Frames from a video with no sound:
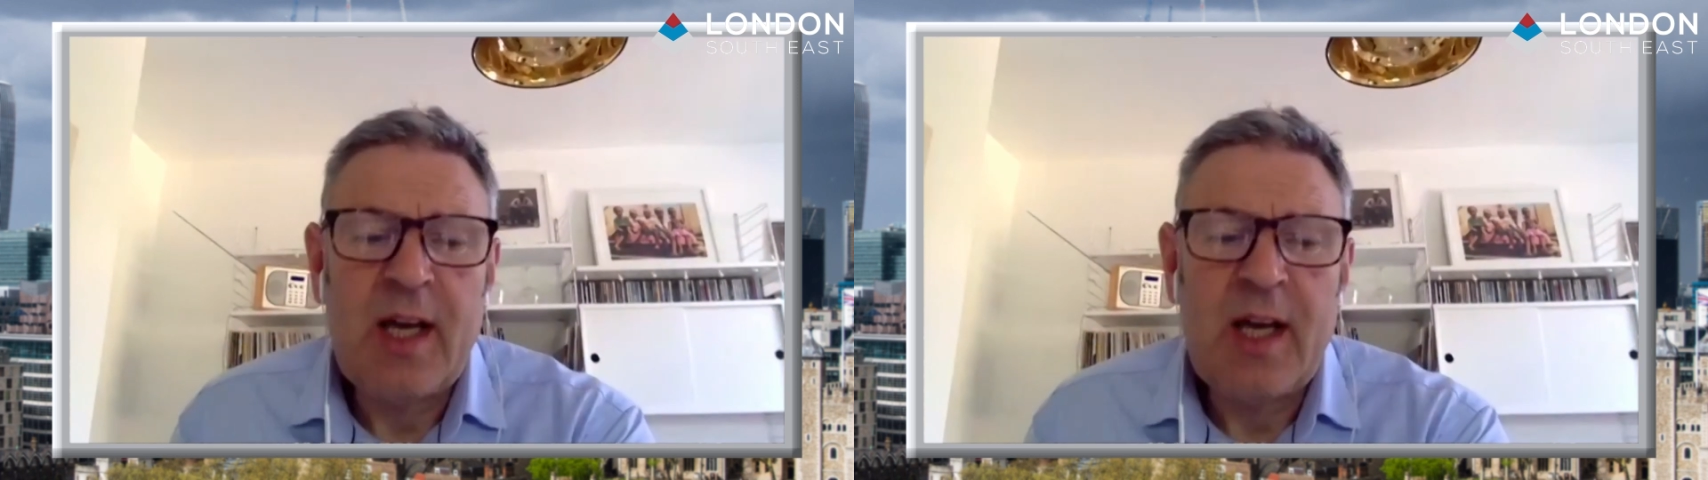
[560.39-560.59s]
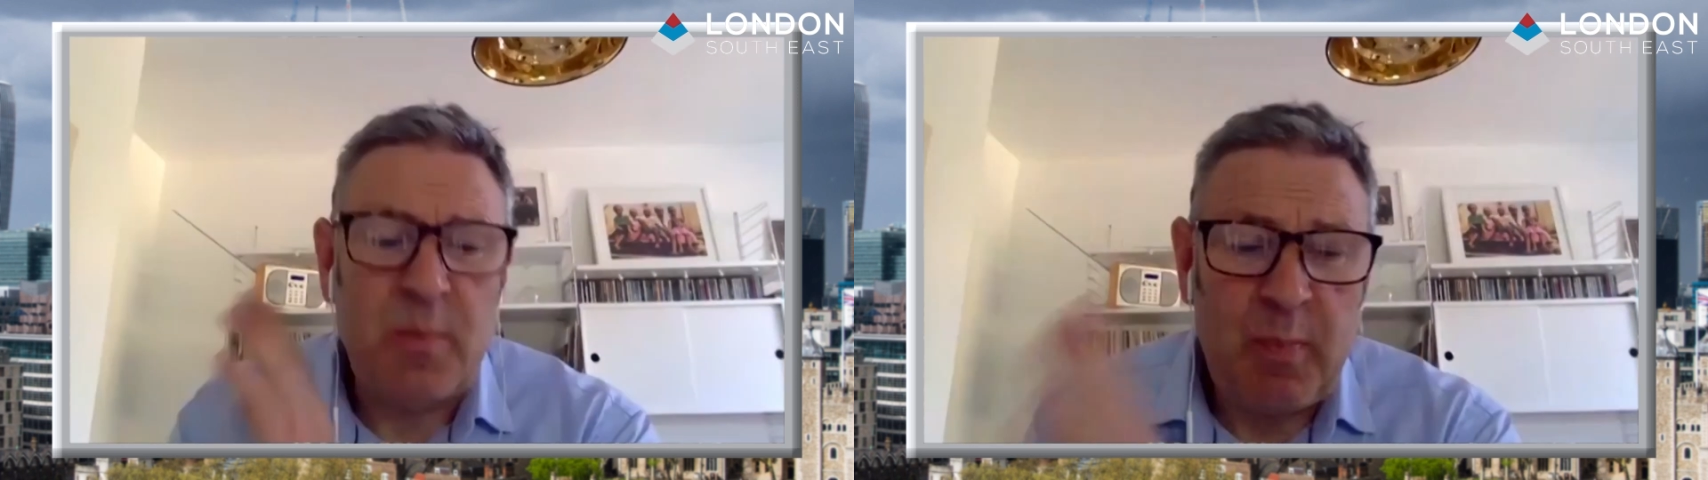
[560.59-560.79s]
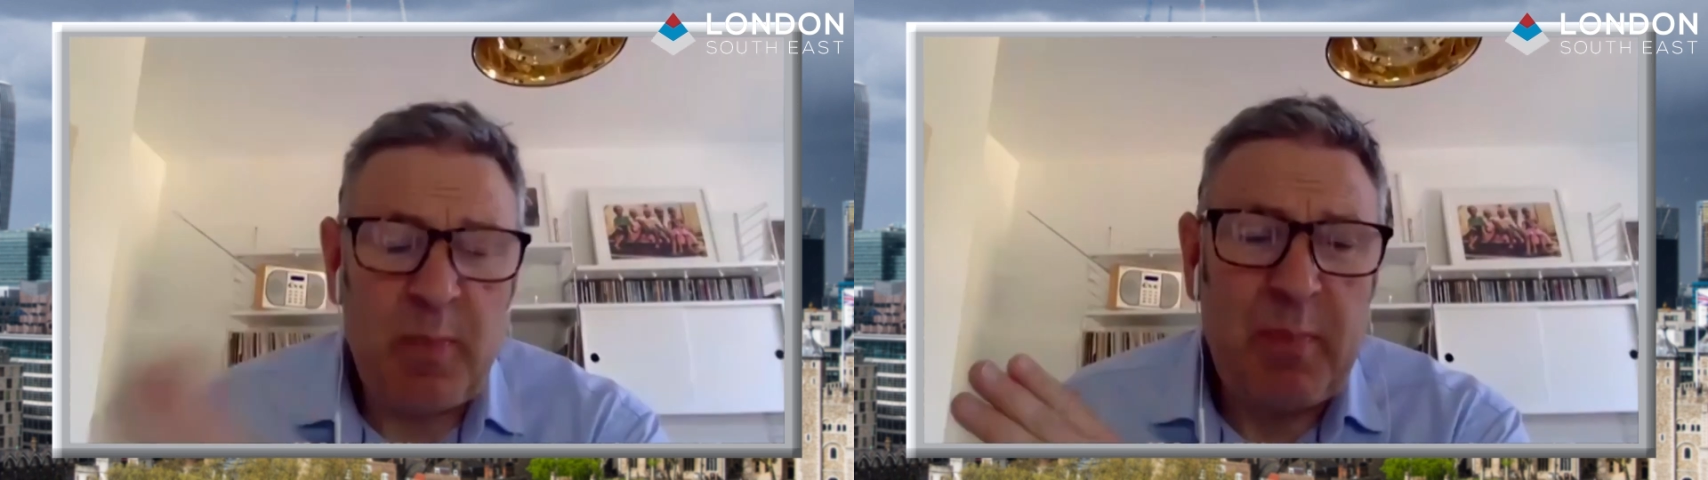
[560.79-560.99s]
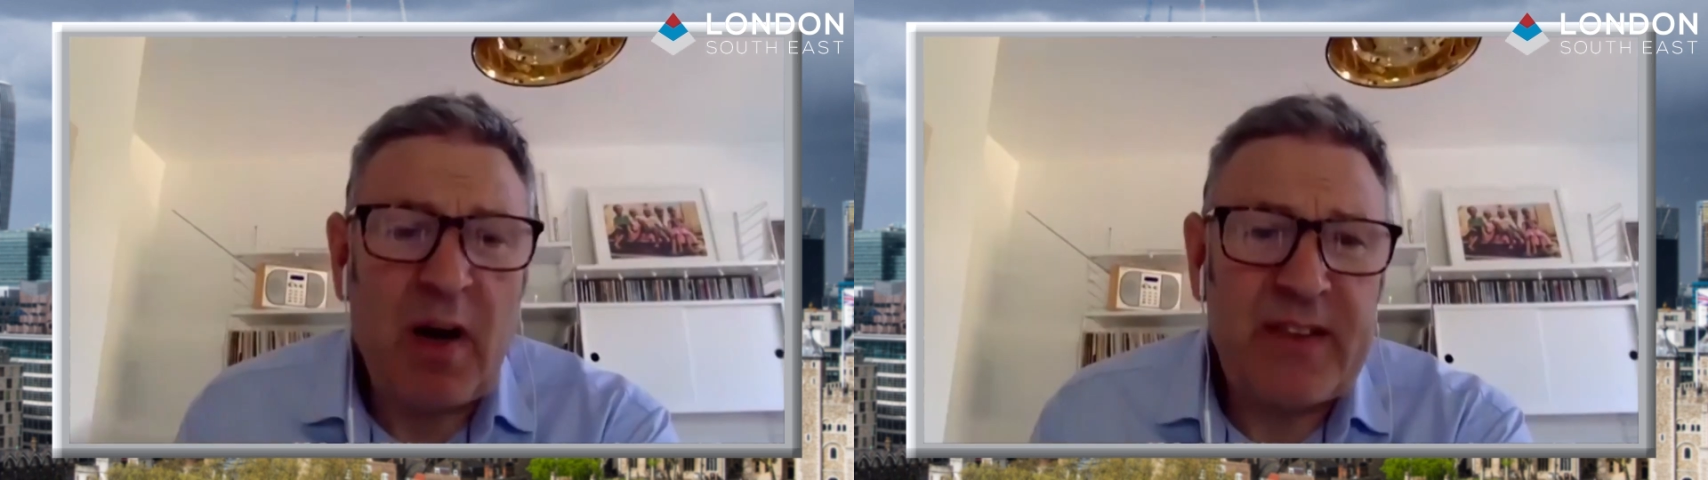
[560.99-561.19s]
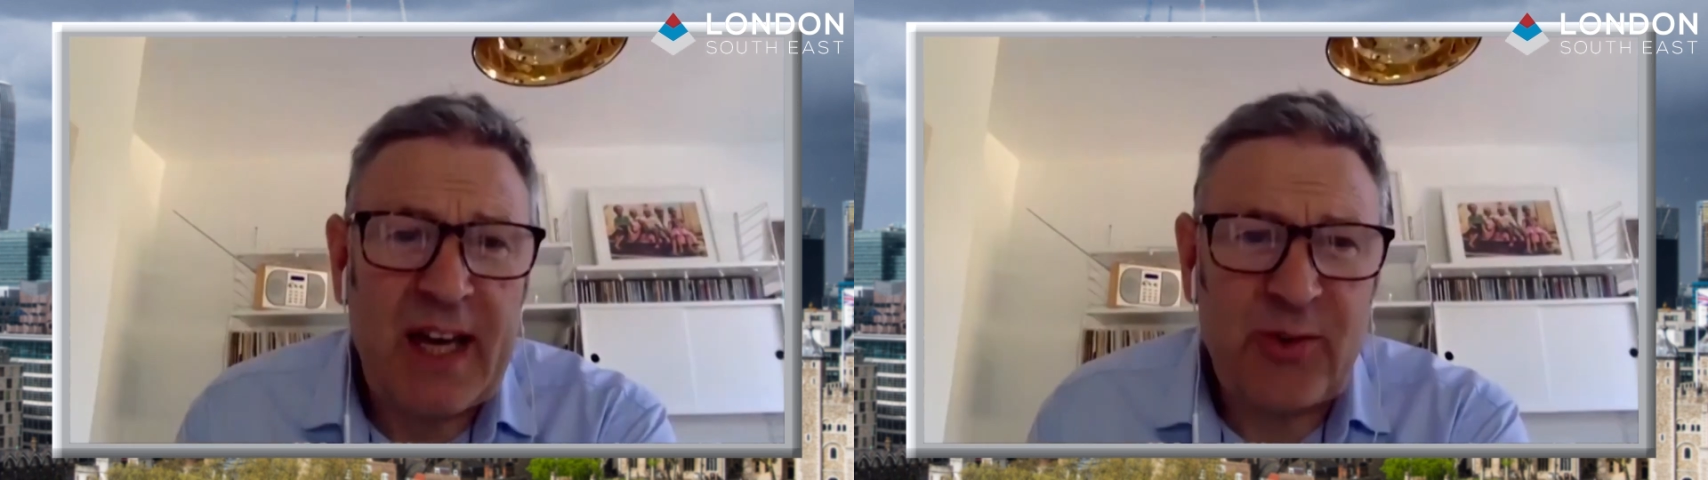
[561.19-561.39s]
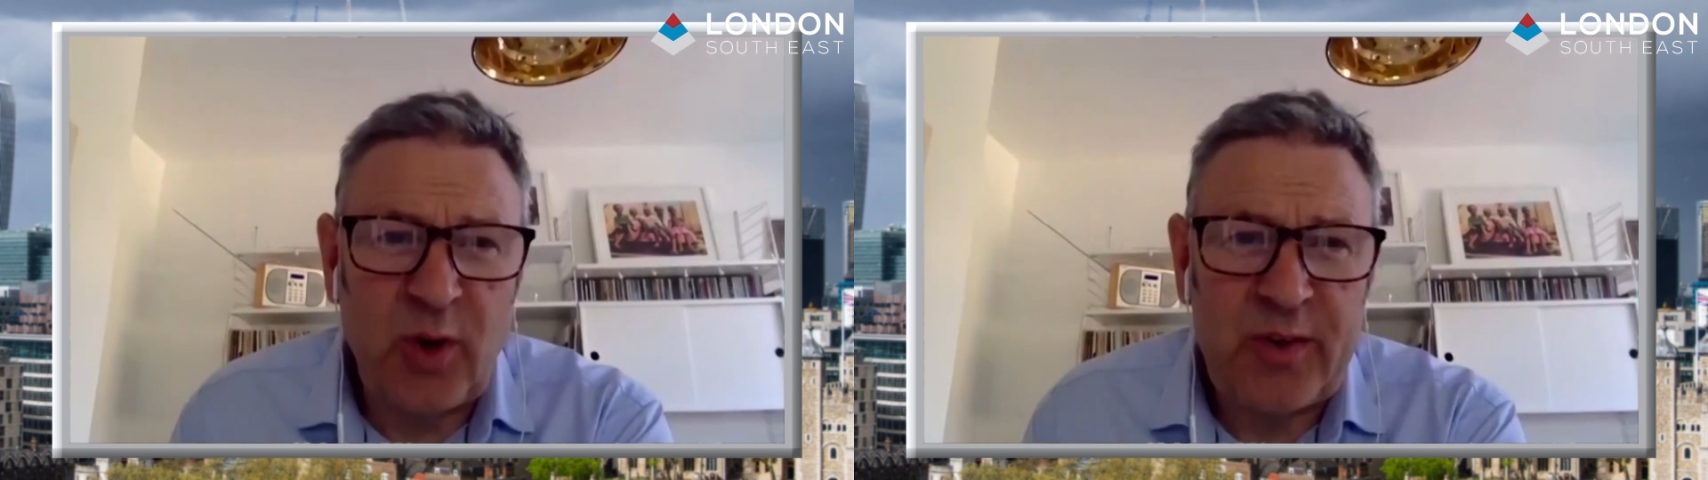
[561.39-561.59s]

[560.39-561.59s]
So part of that growth